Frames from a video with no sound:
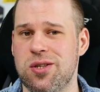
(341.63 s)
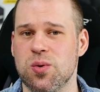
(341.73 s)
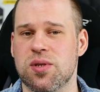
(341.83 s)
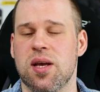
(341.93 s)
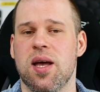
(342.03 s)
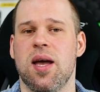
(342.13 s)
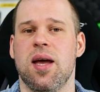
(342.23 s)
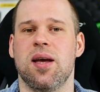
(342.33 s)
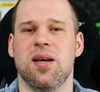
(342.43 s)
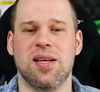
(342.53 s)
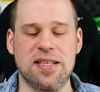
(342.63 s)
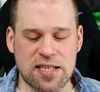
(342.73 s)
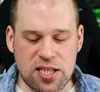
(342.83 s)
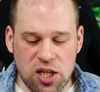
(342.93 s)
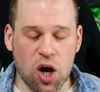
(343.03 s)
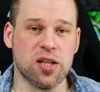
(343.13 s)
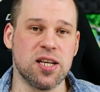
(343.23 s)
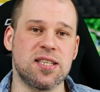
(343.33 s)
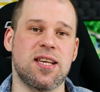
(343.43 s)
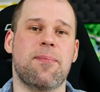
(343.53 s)
use, is not
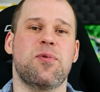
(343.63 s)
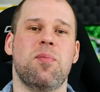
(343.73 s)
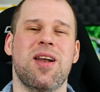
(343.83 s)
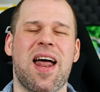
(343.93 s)
acceptable.